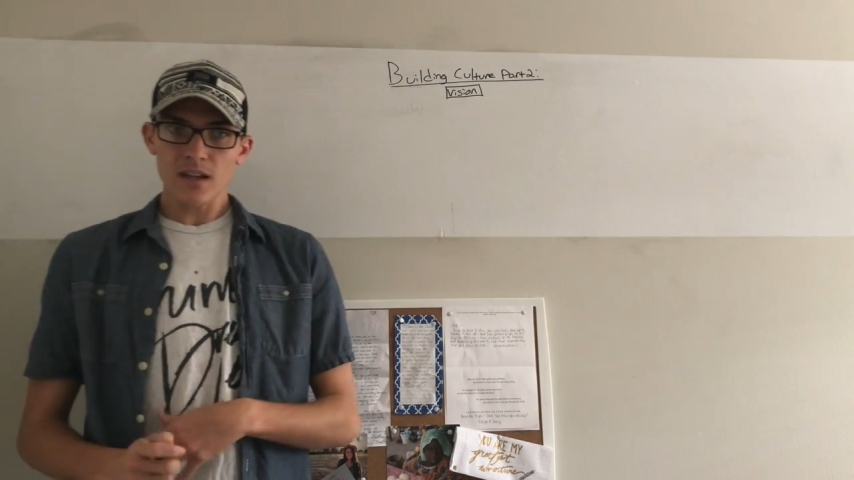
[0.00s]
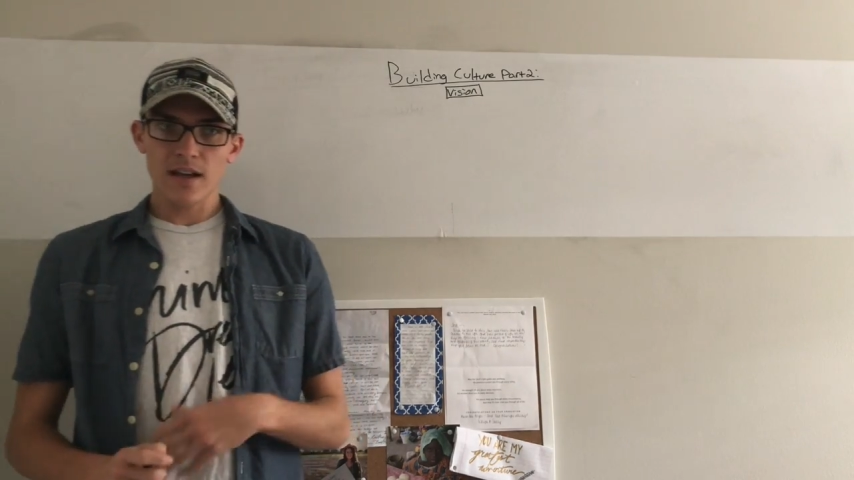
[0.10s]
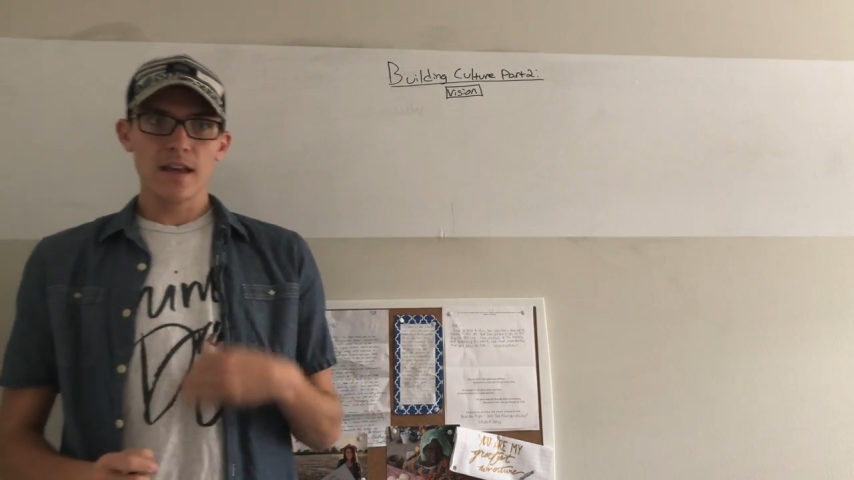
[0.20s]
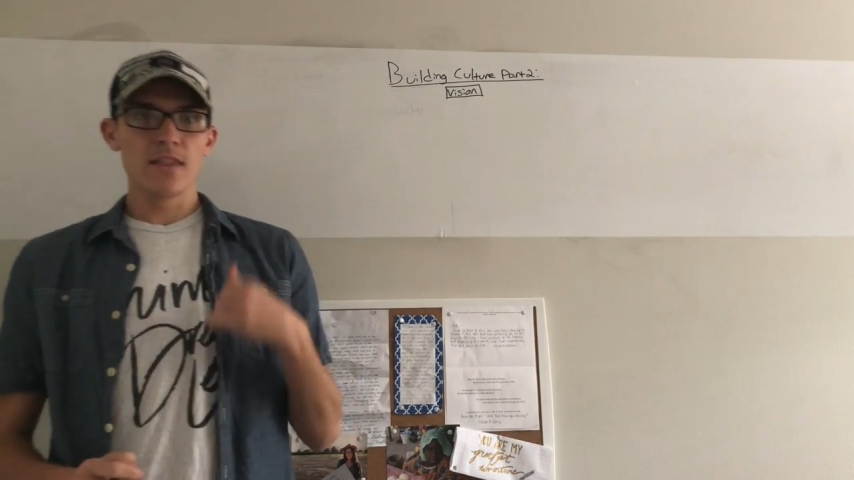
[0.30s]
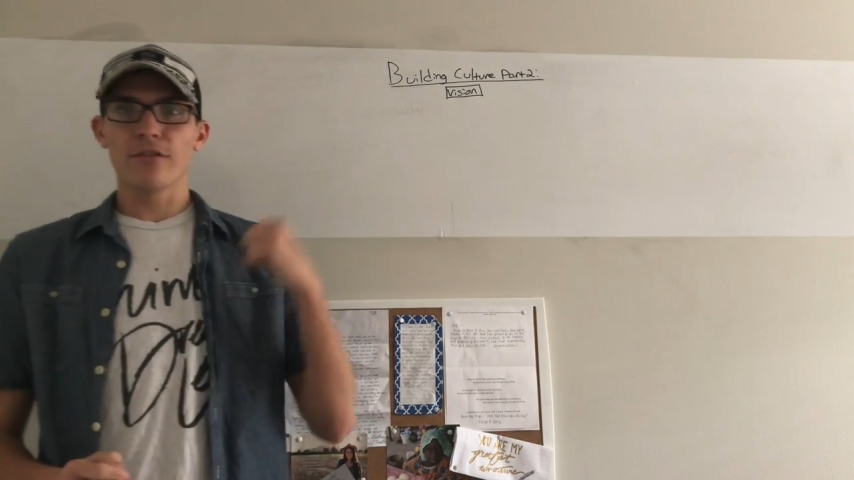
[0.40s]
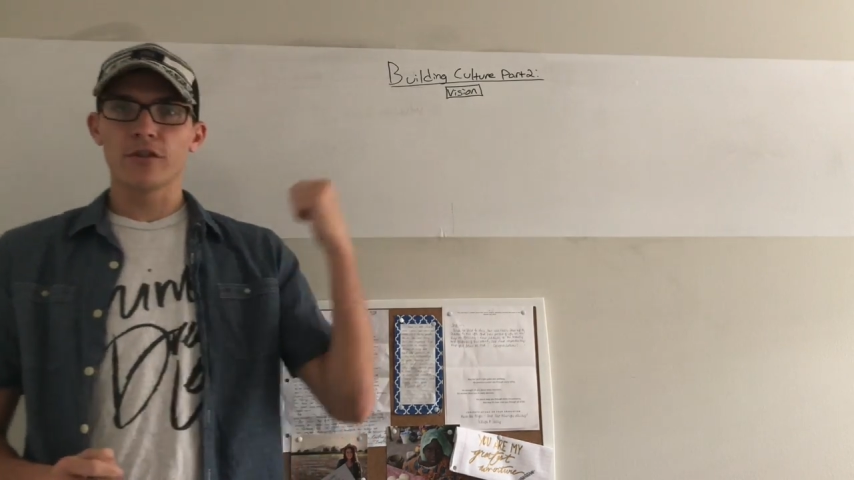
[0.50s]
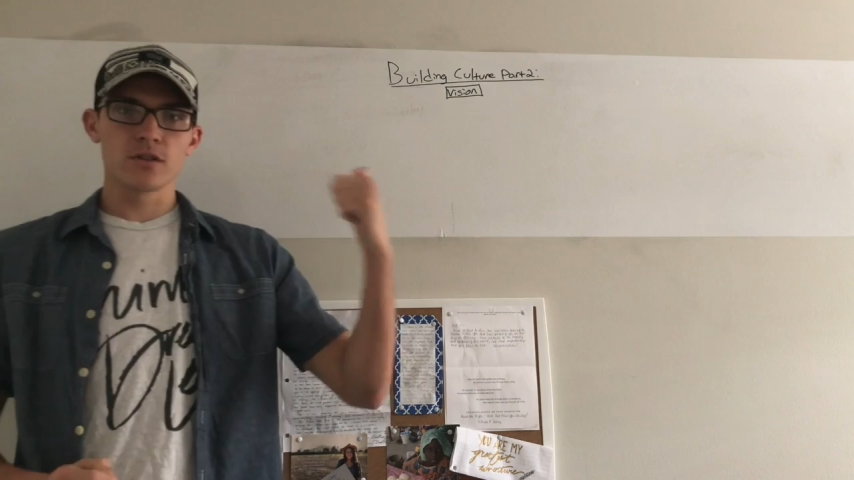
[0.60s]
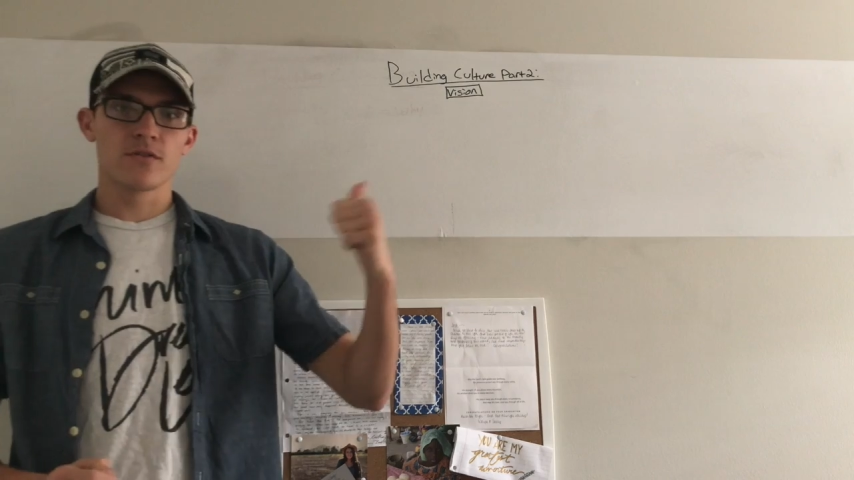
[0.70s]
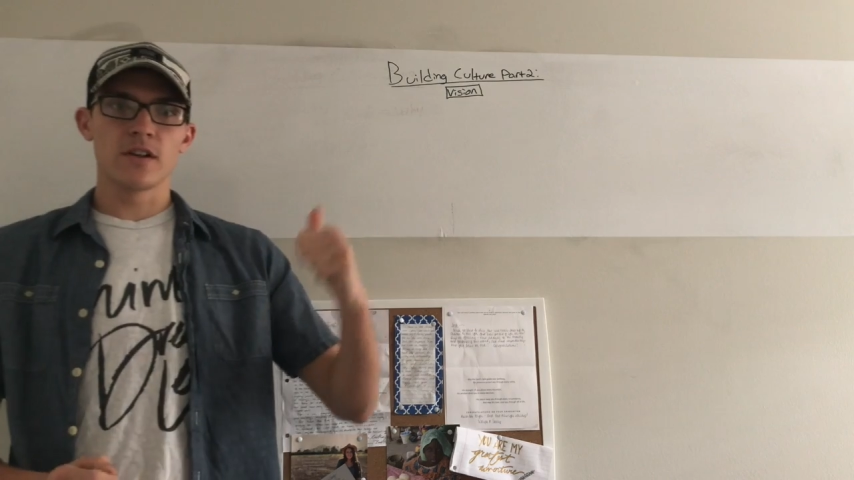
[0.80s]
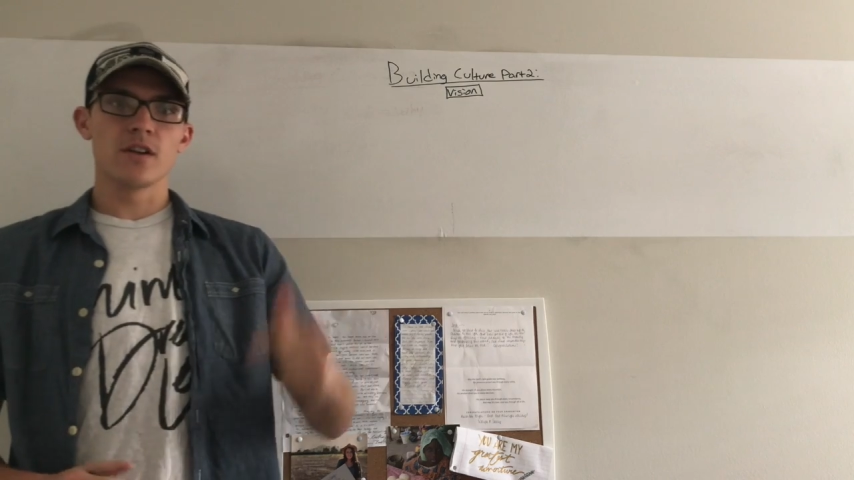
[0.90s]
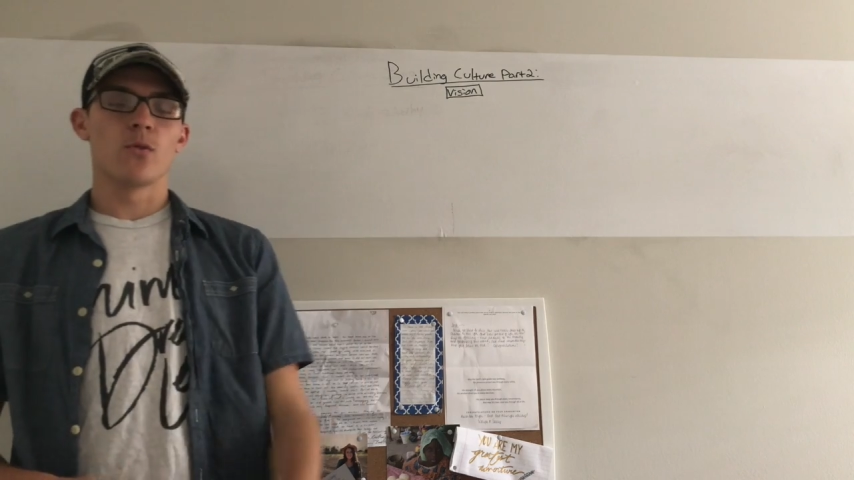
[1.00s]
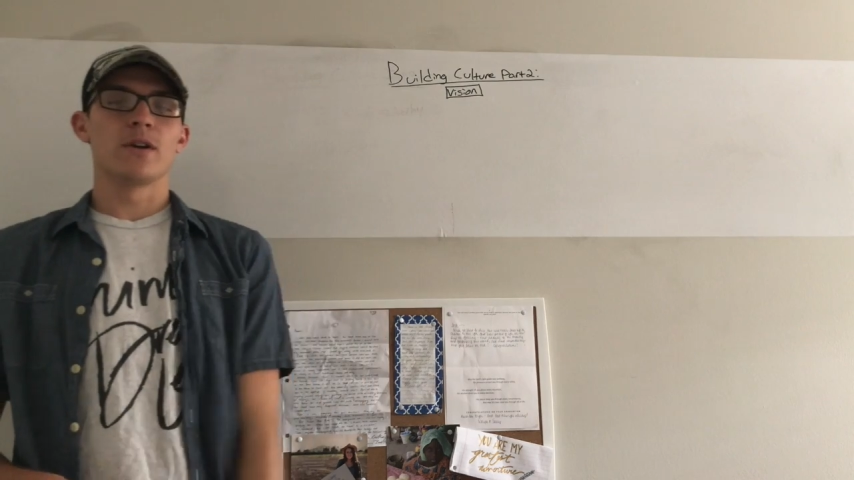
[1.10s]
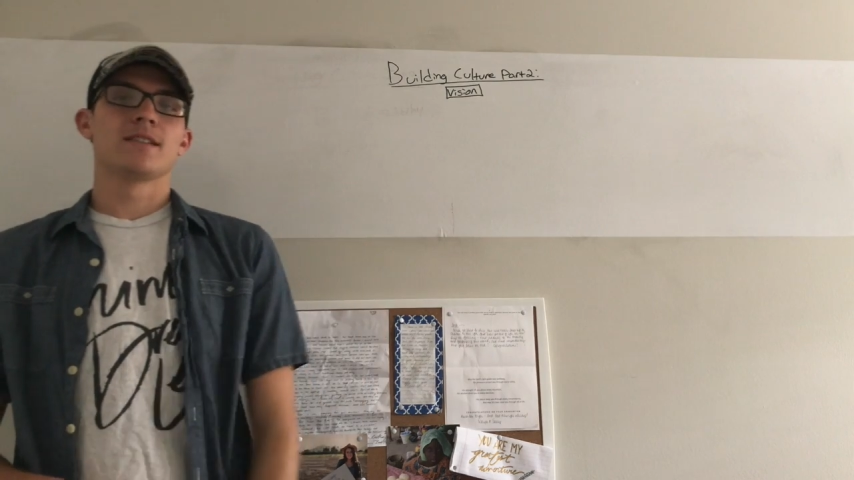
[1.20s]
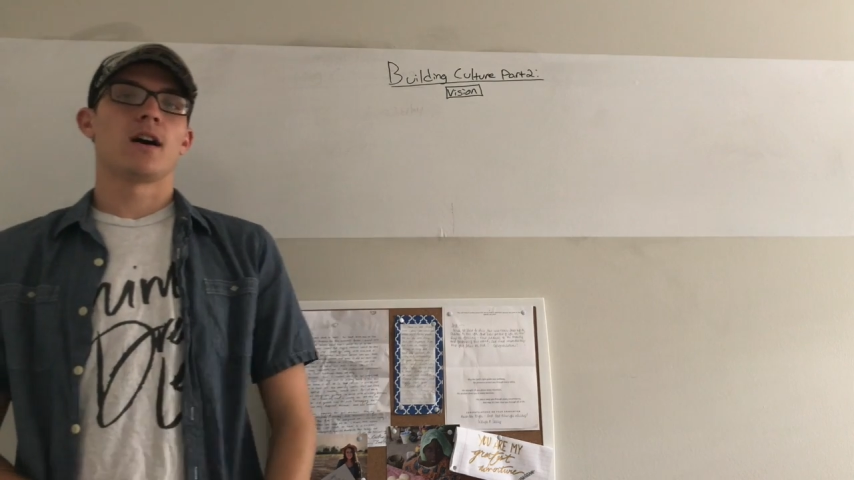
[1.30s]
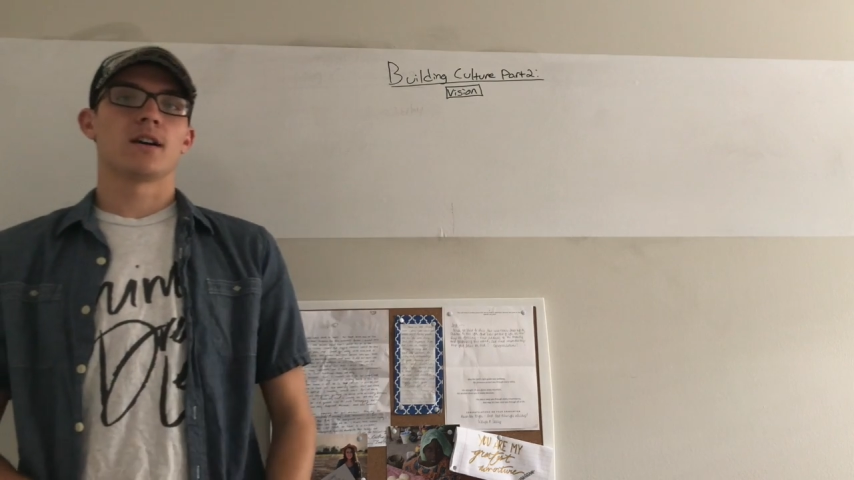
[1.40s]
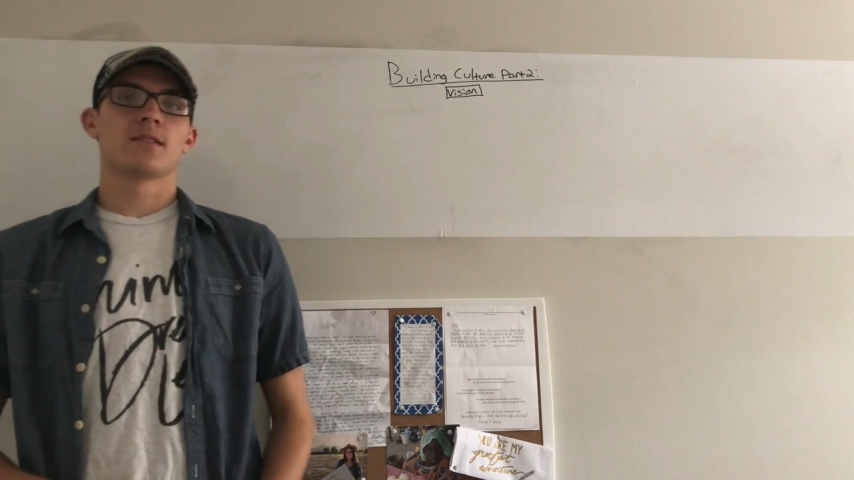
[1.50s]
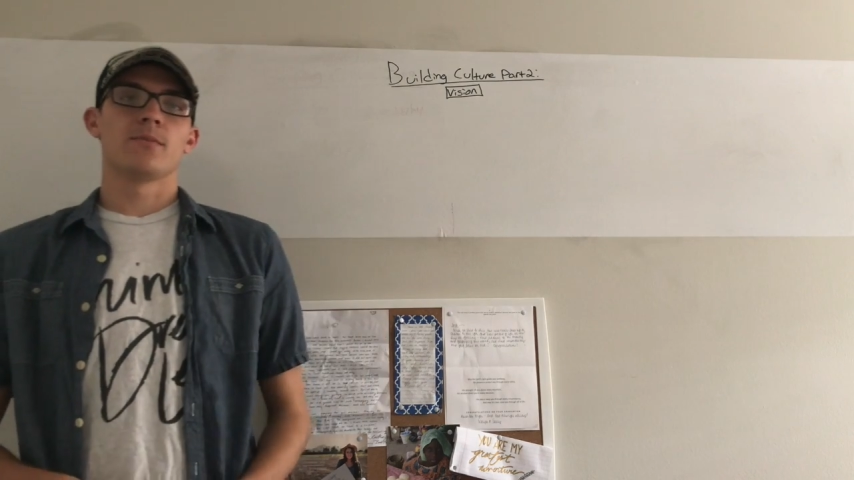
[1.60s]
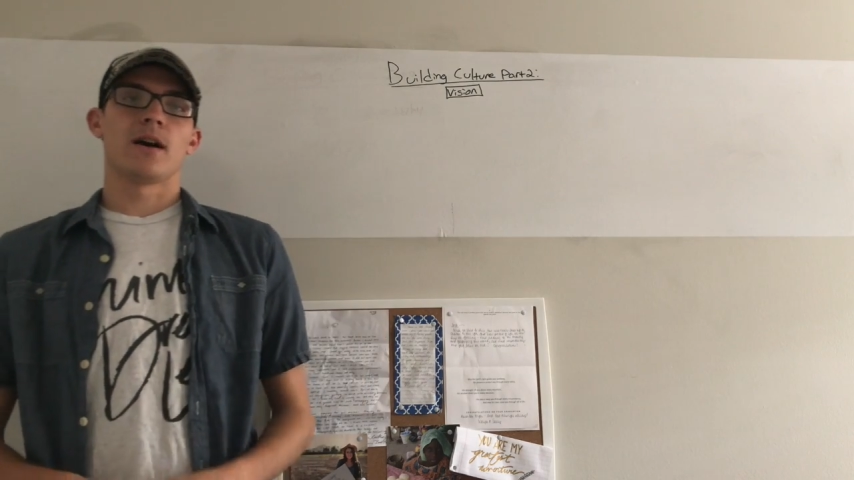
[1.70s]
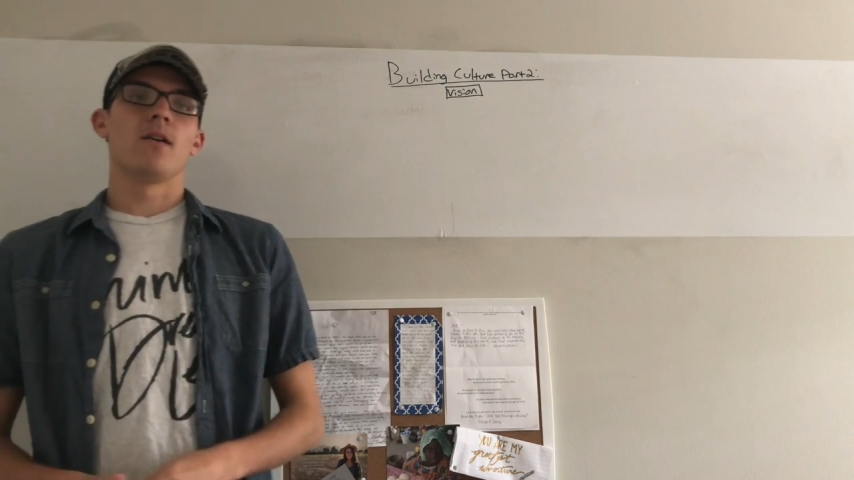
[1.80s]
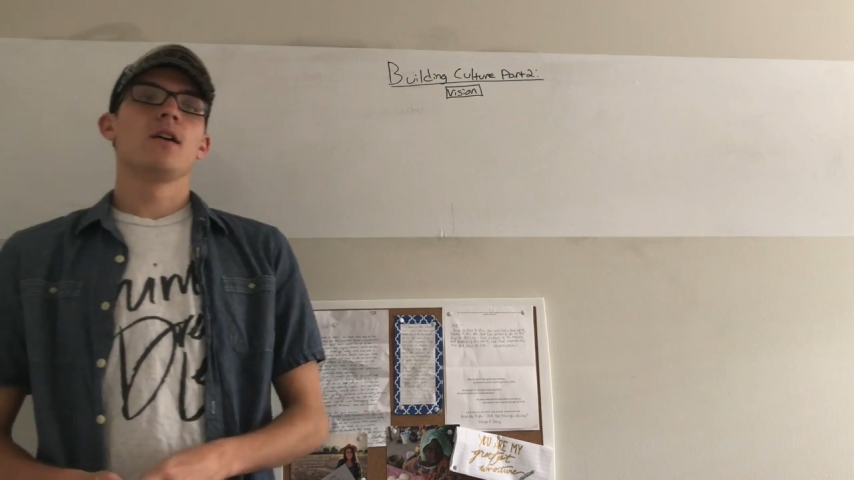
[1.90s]
In the first video, we talked
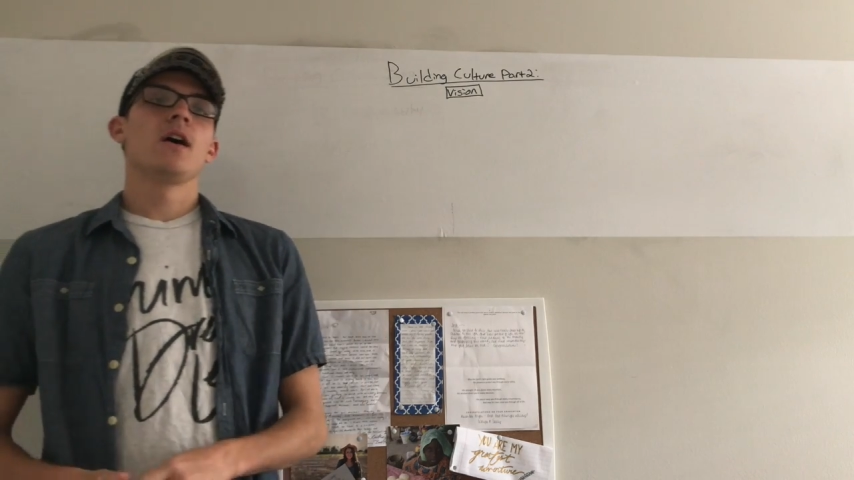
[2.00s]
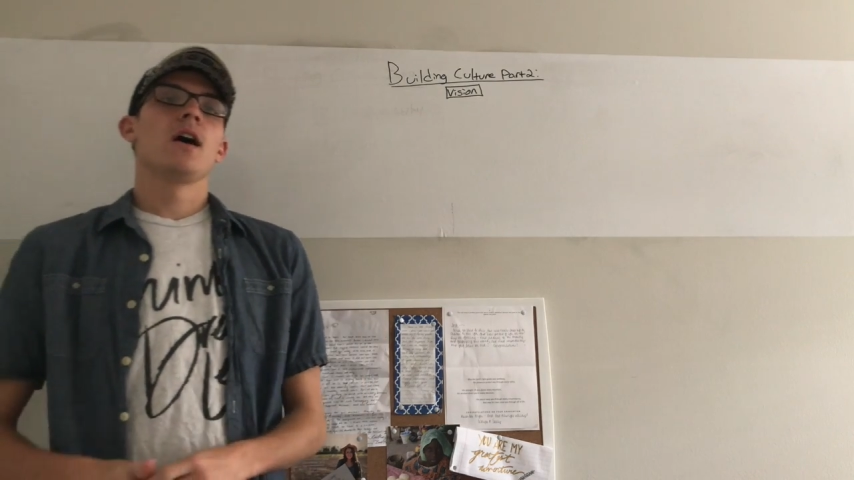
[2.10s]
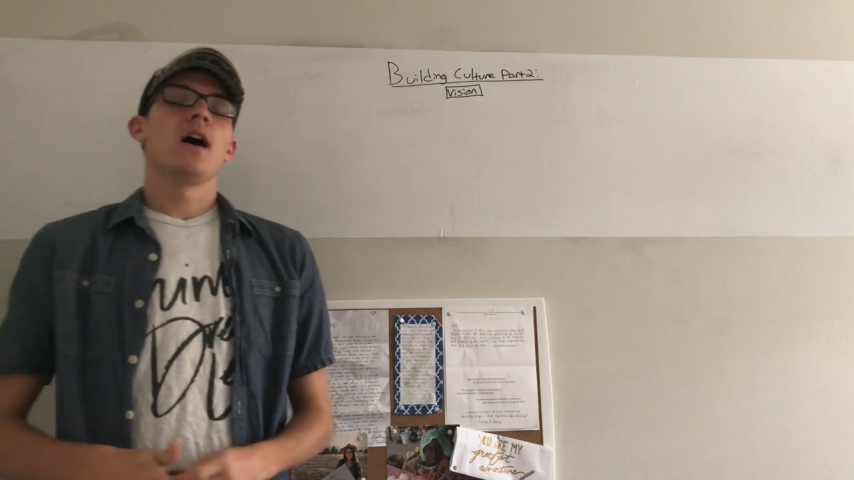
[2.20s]
about